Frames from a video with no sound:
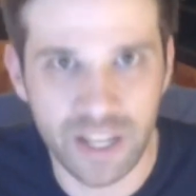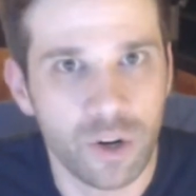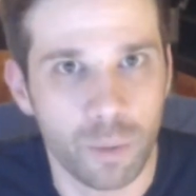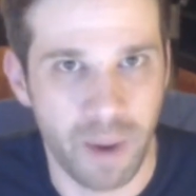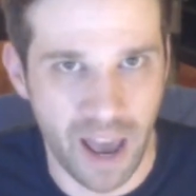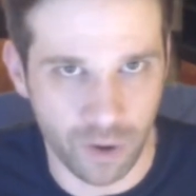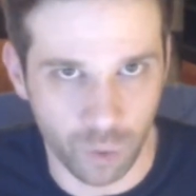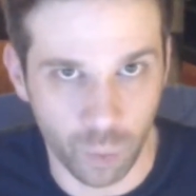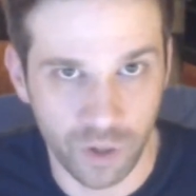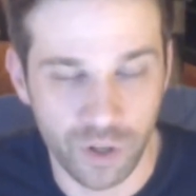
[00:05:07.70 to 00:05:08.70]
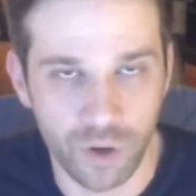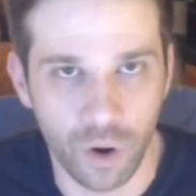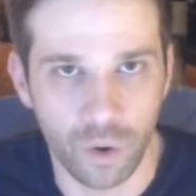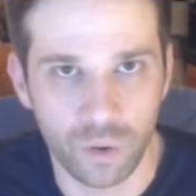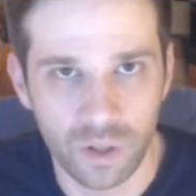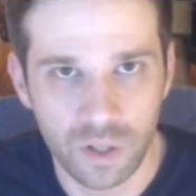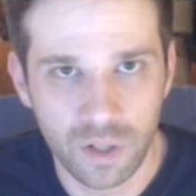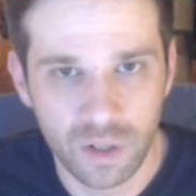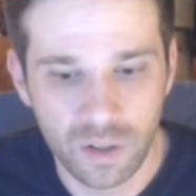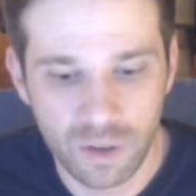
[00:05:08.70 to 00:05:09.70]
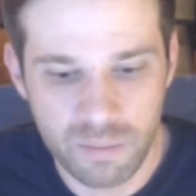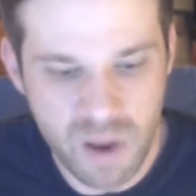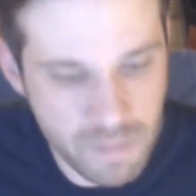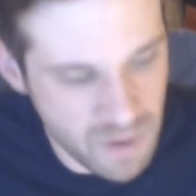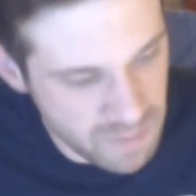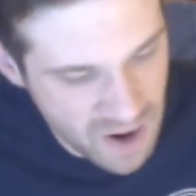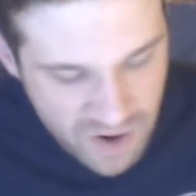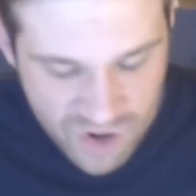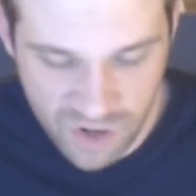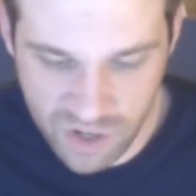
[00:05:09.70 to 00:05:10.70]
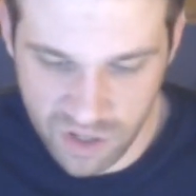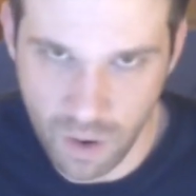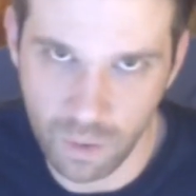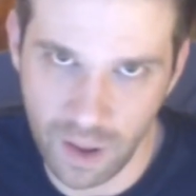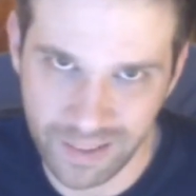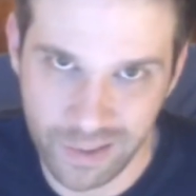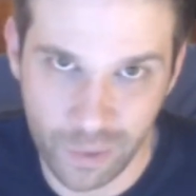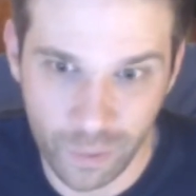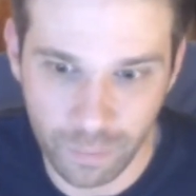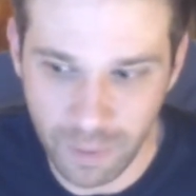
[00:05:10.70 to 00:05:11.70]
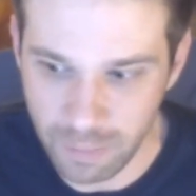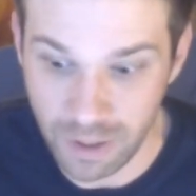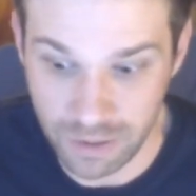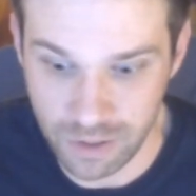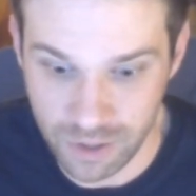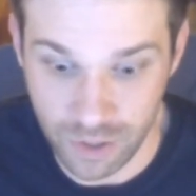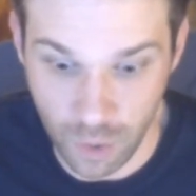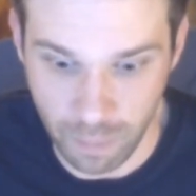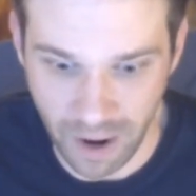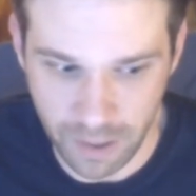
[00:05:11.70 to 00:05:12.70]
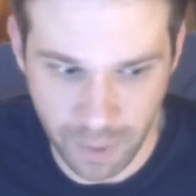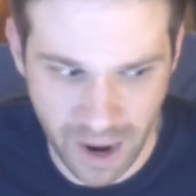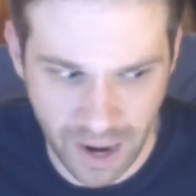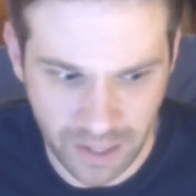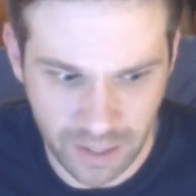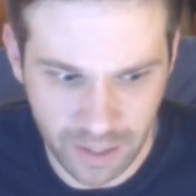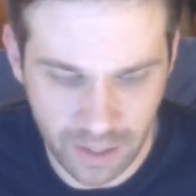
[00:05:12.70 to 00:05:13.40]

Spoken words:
inner battle where you go, man, maybe I should just go do it. Maybe I should just go buy a pack.